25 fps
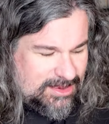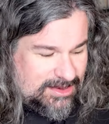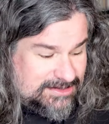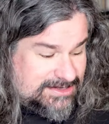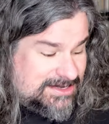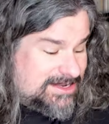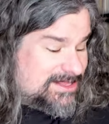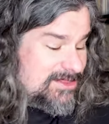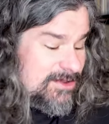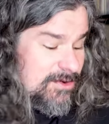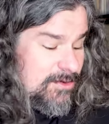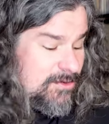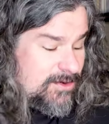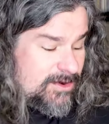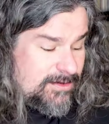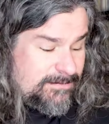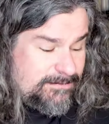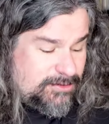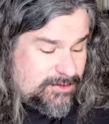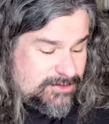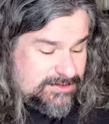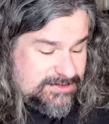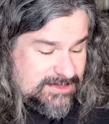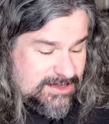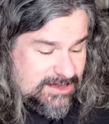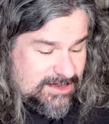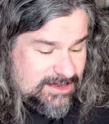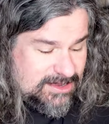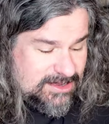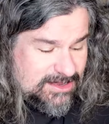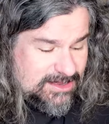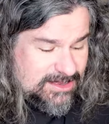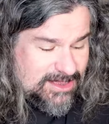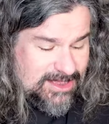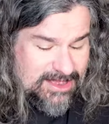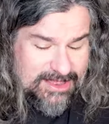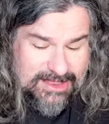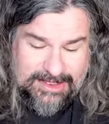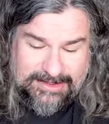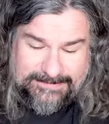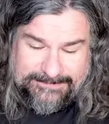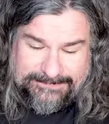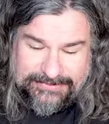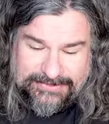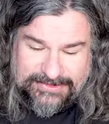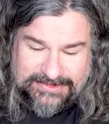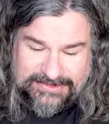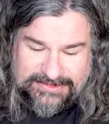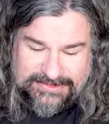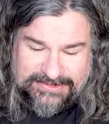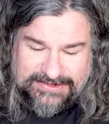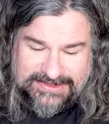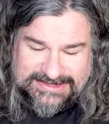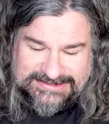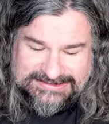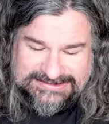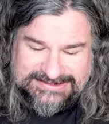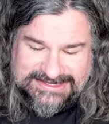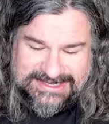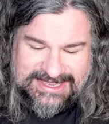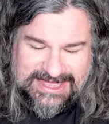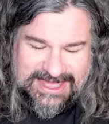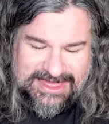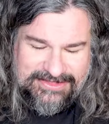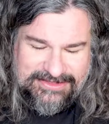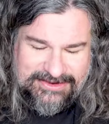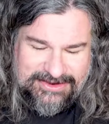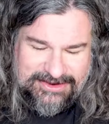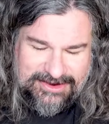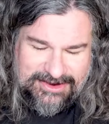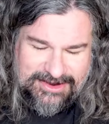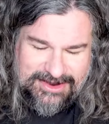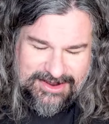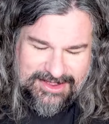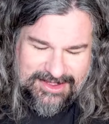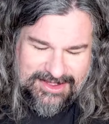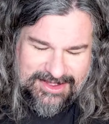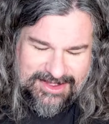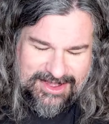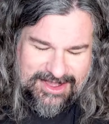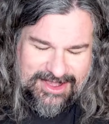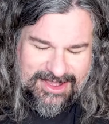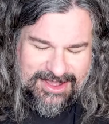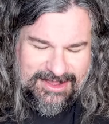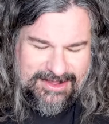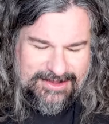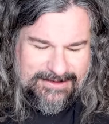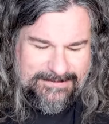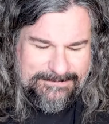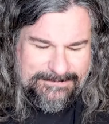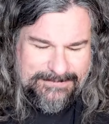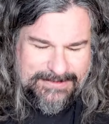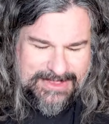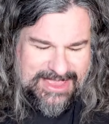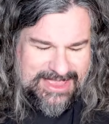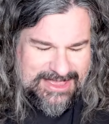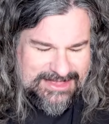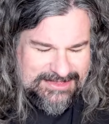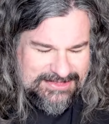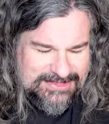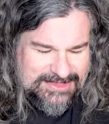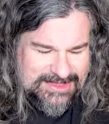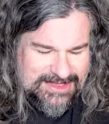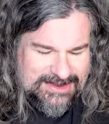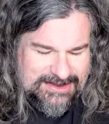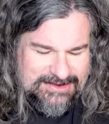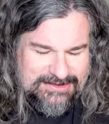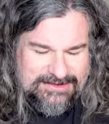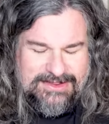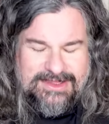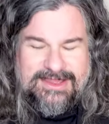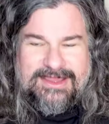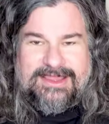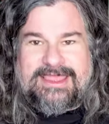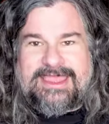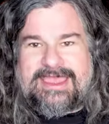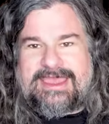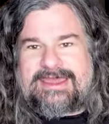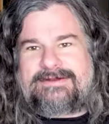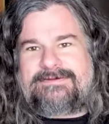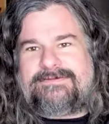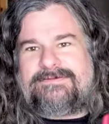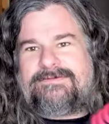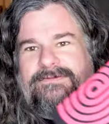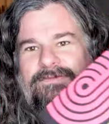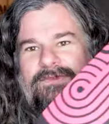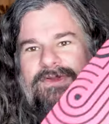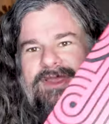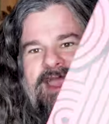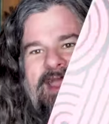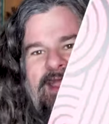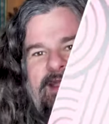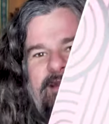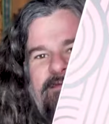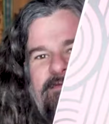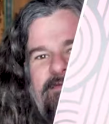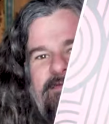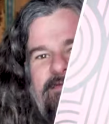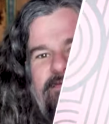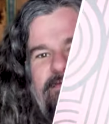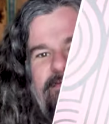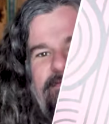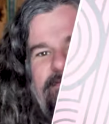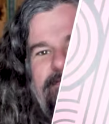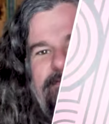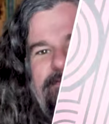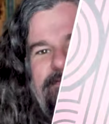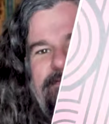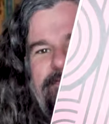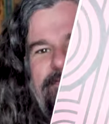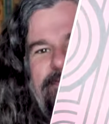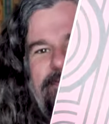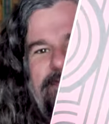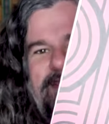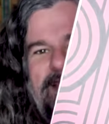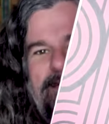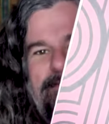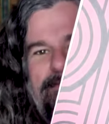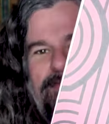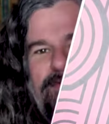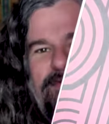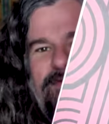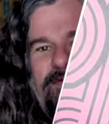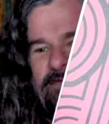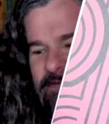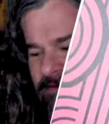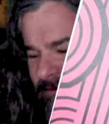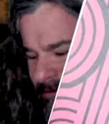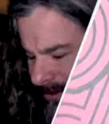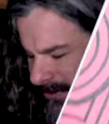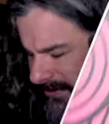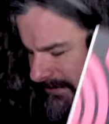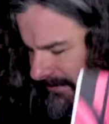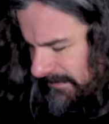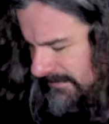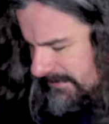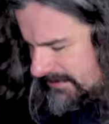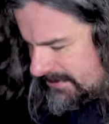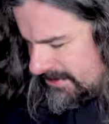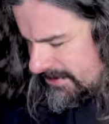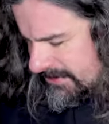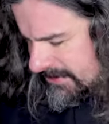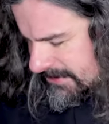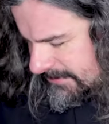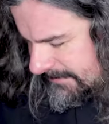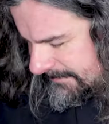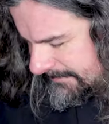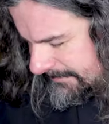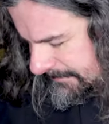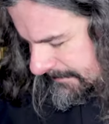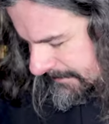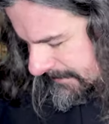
Neela Orr put the things together. And then again, we have that beautiful, beautiful logo.